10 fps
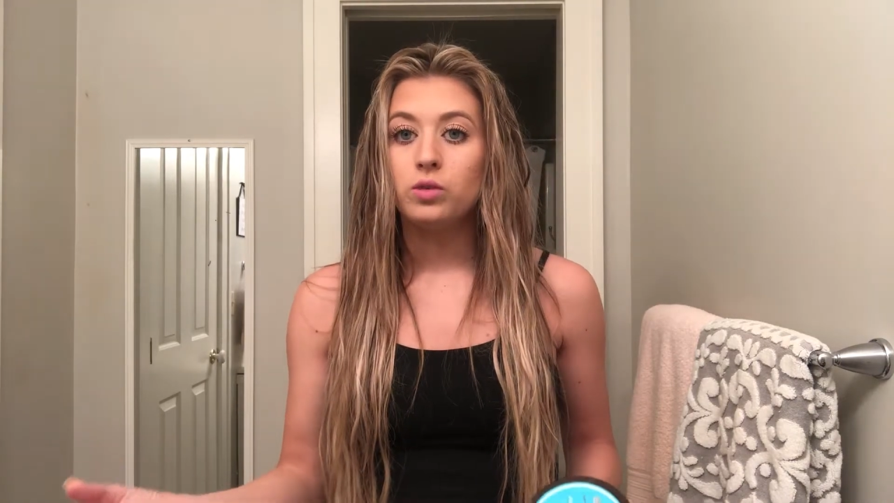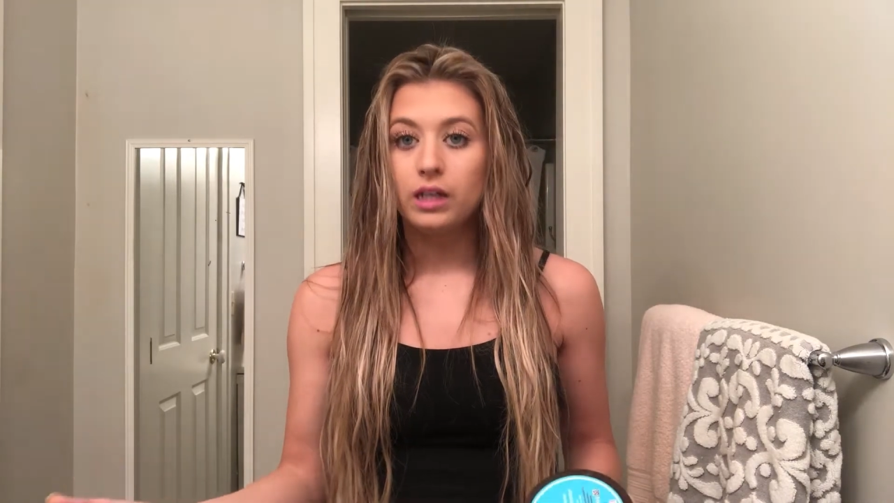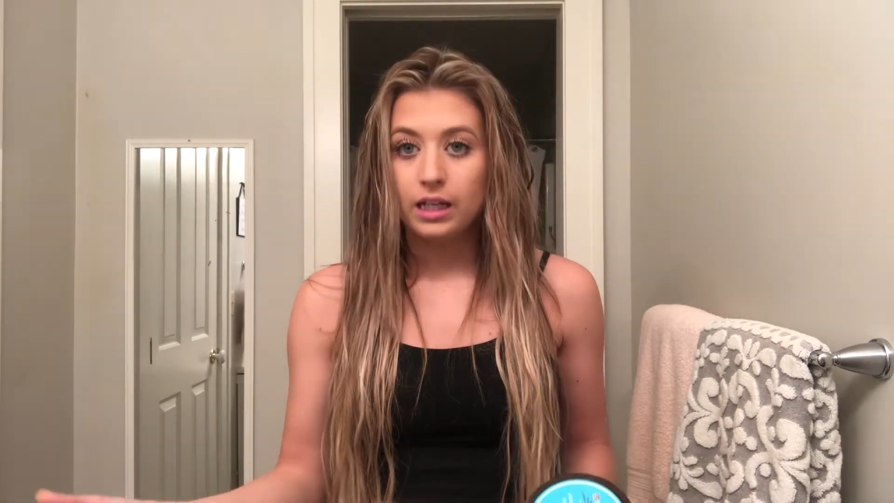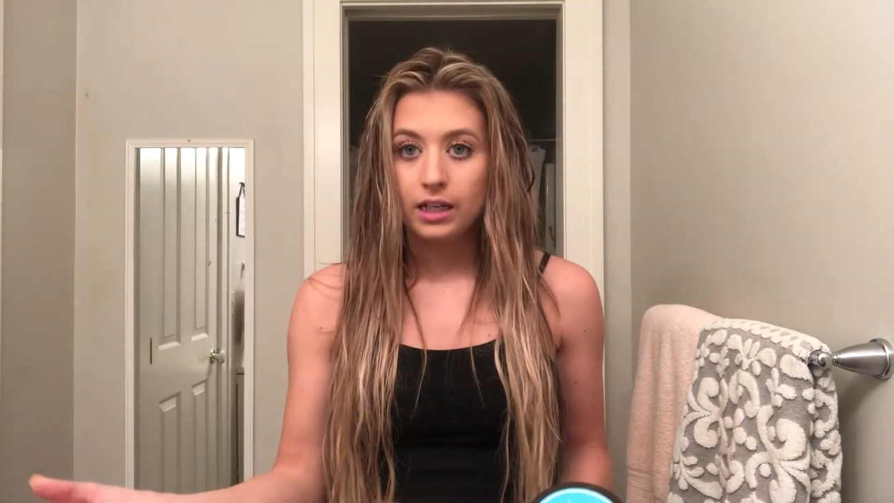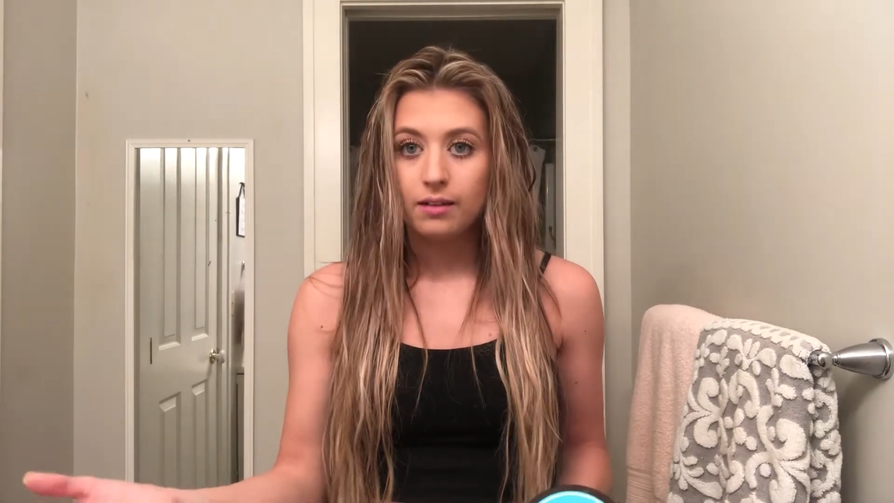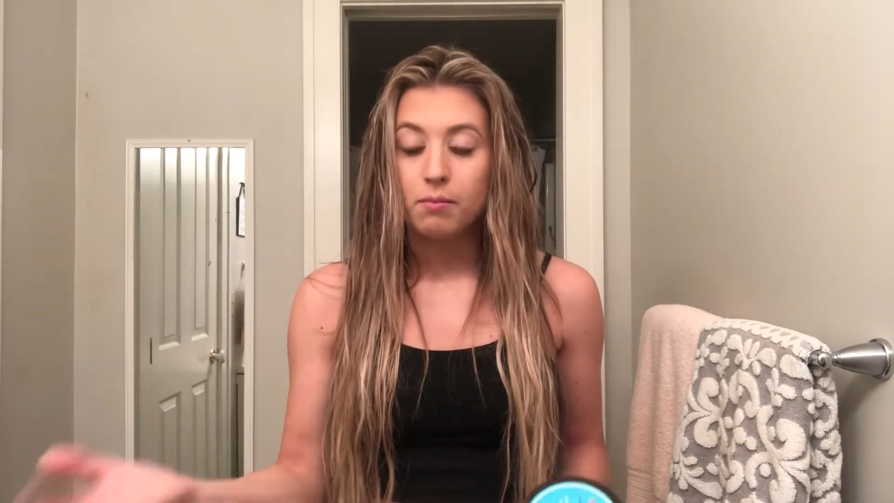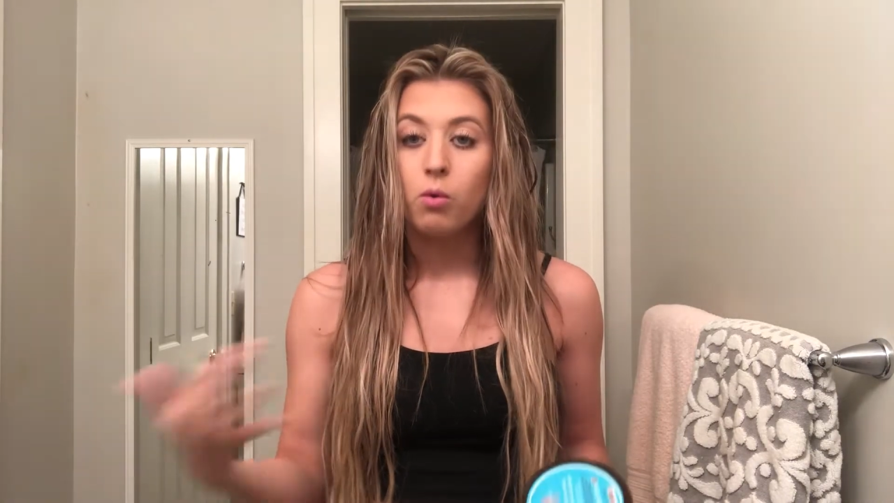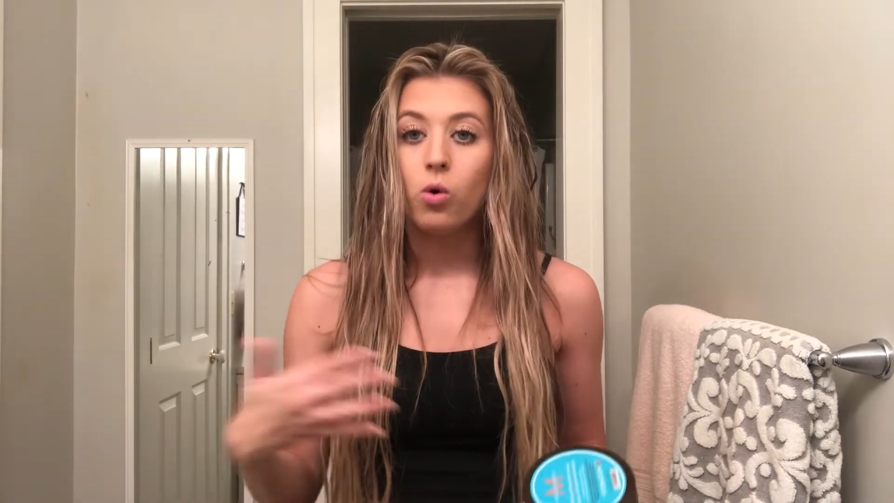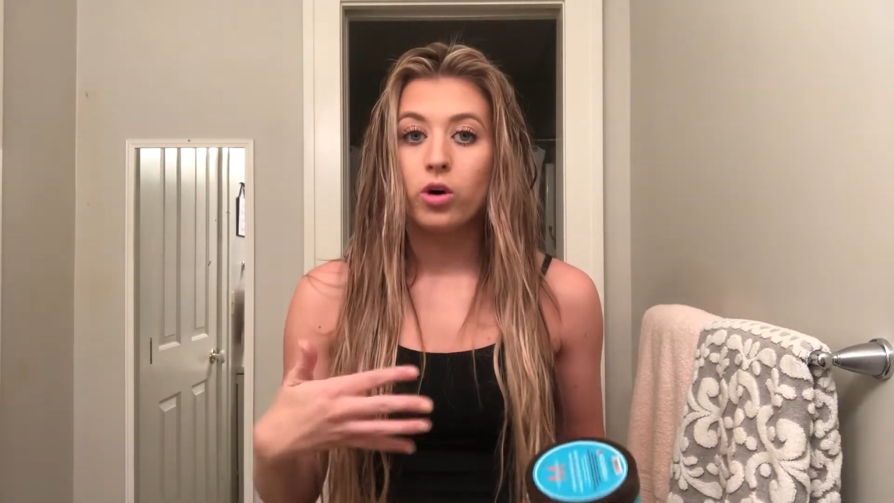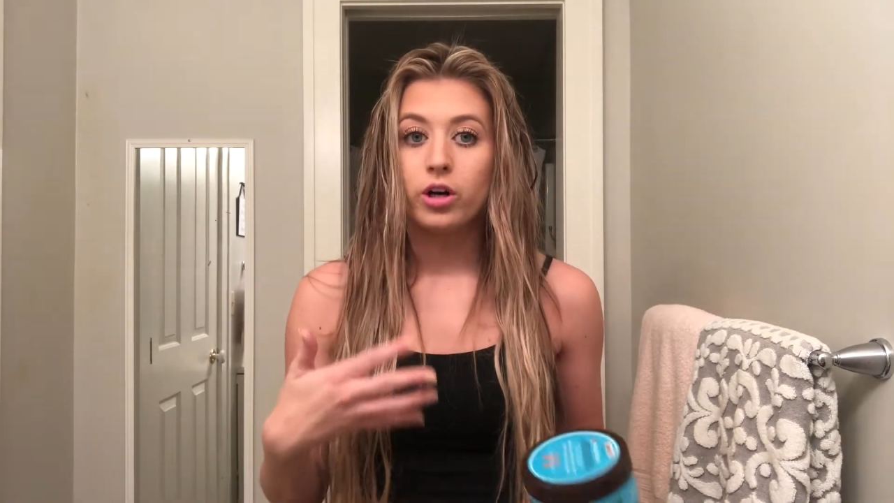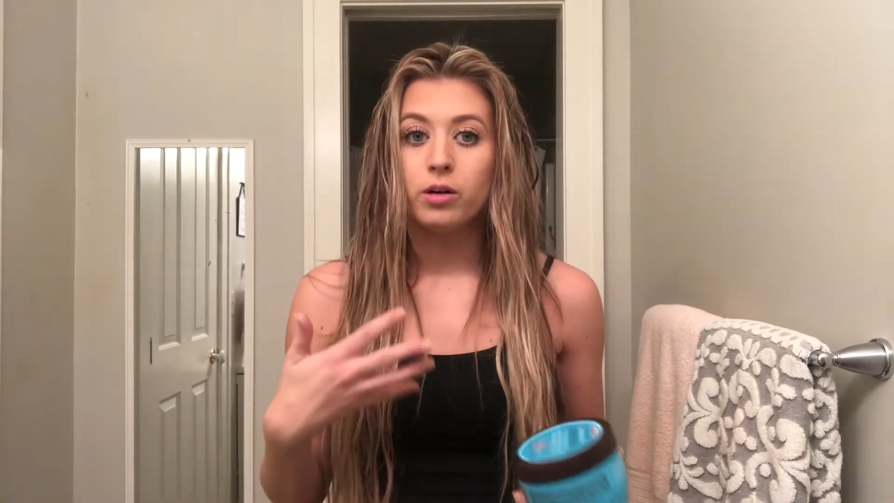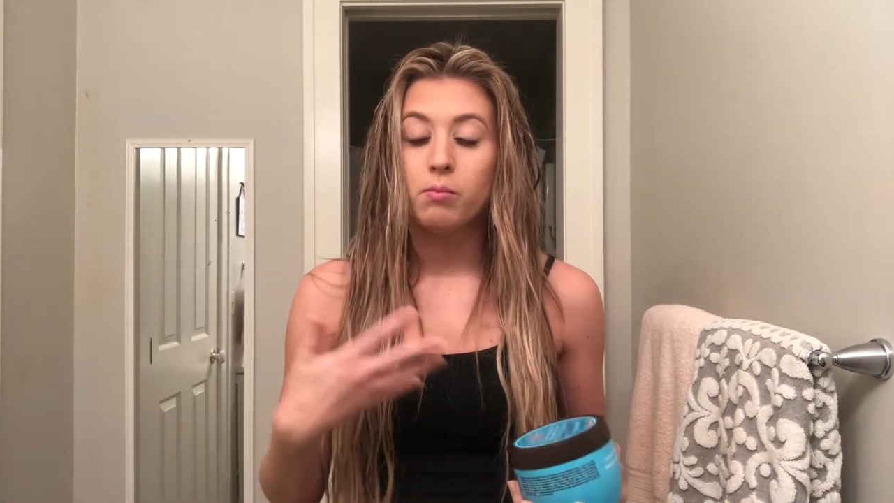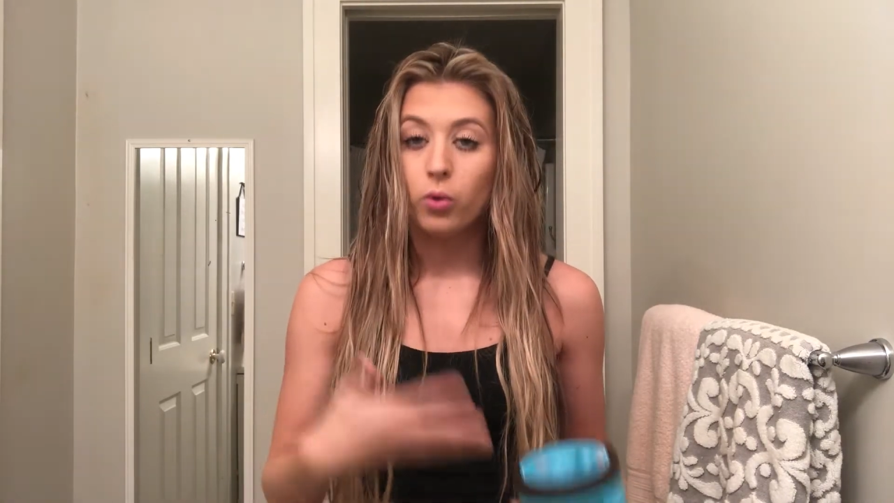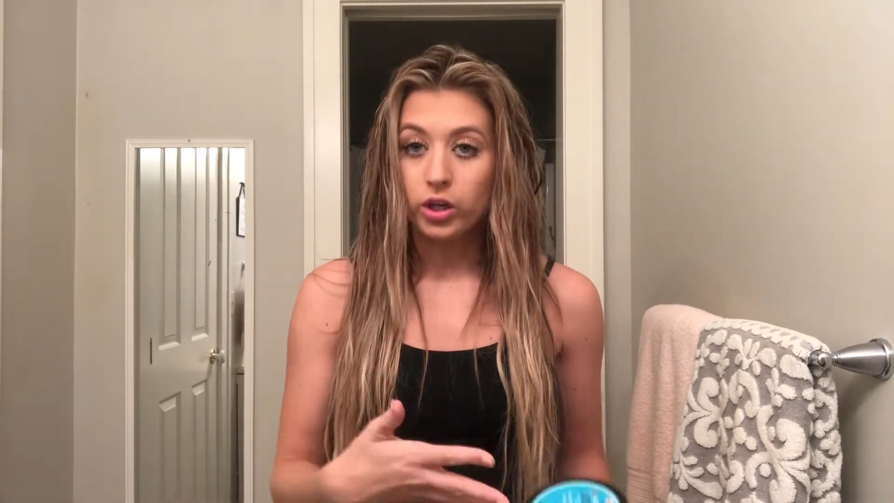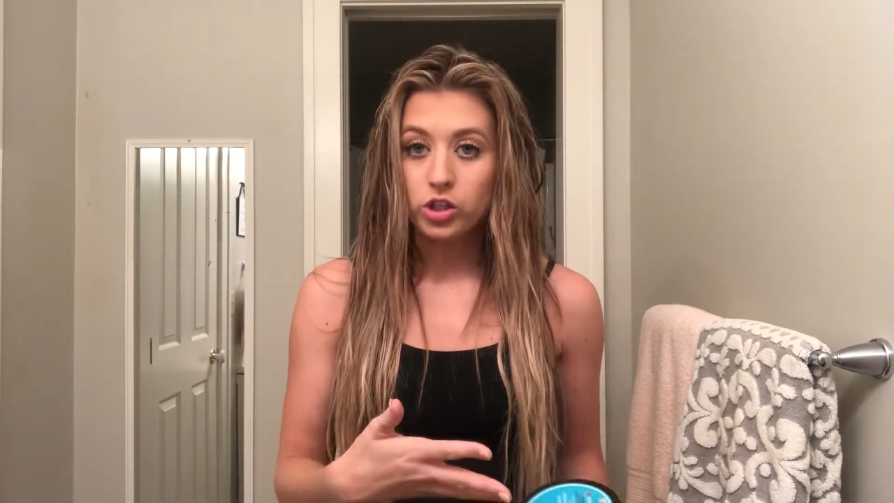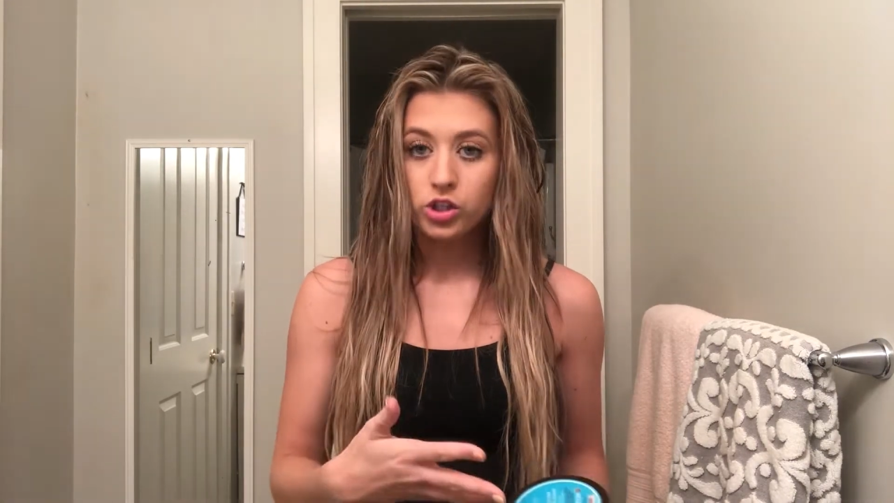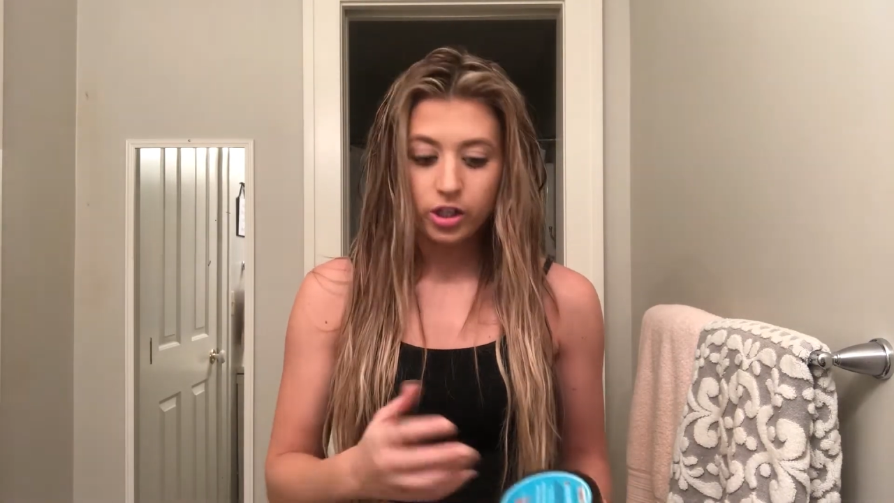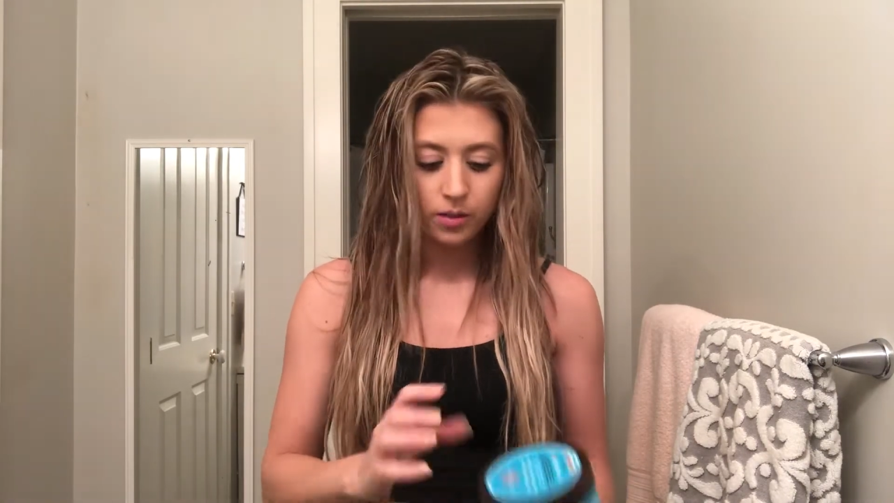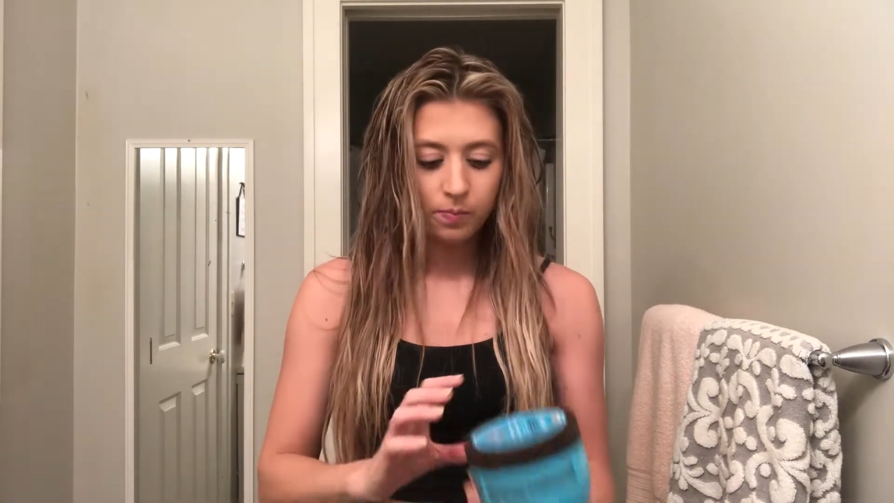need more moisture.